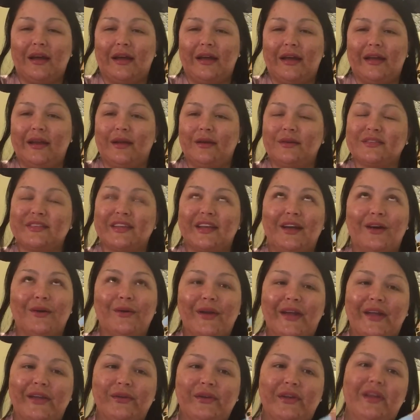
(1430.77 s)
And I was like,
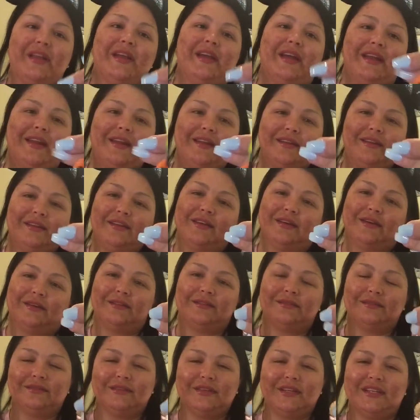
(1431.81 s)
okay, you can get it. You know,
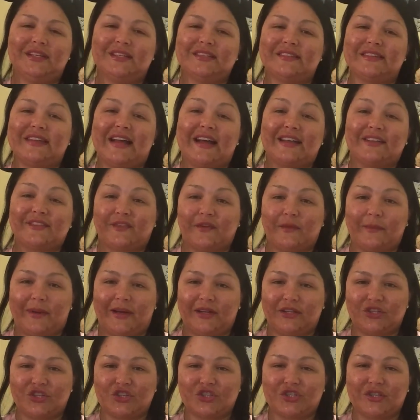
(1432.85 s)
he doesn't ask for
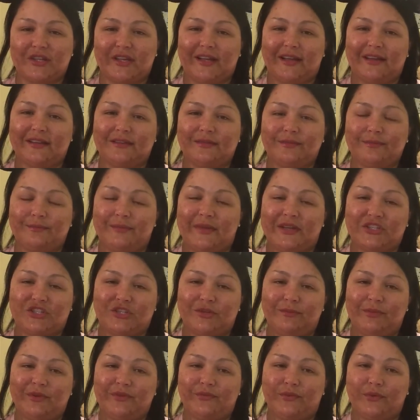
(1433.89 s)
much, like I
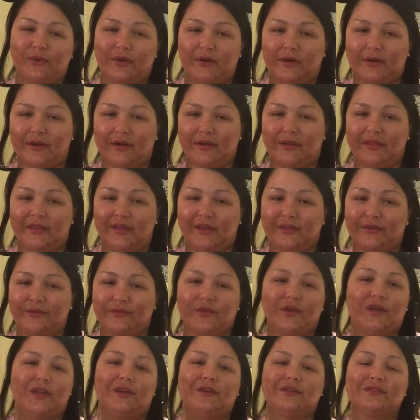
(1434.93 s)
mentioned before in the other
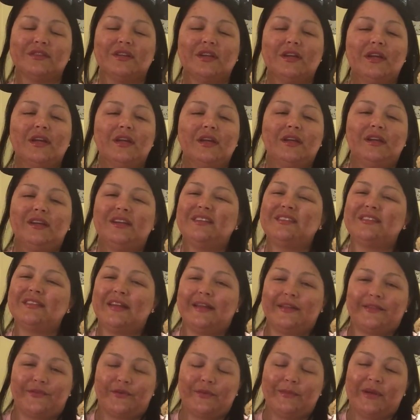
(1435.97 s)
videos. He doesn't
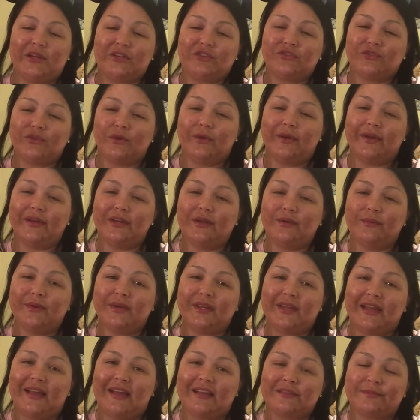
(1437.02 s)
ask for much, so I know when
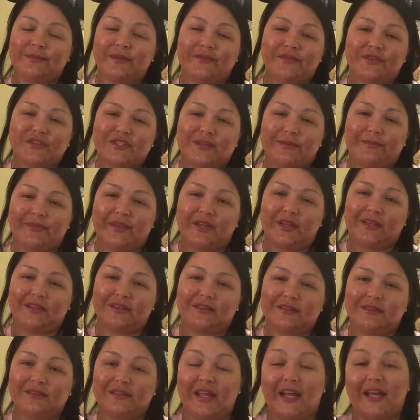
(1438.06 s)
he asks me for something
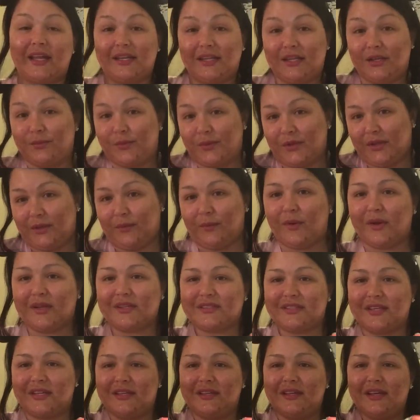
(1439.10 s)
that he really
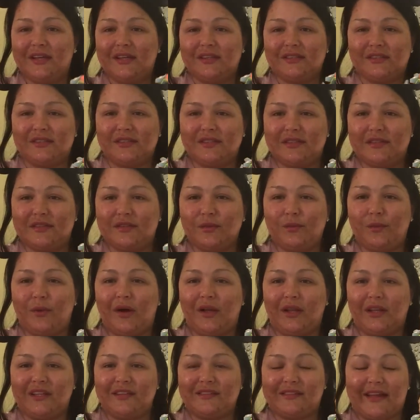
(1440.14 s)
wants it. So this is a
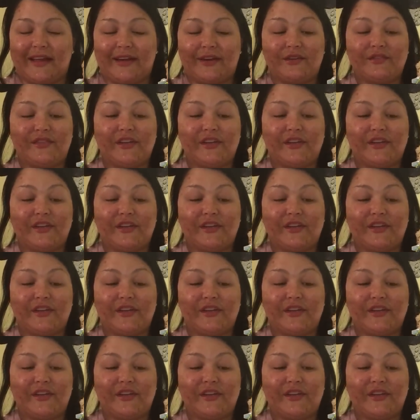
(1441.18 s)
Wally slider.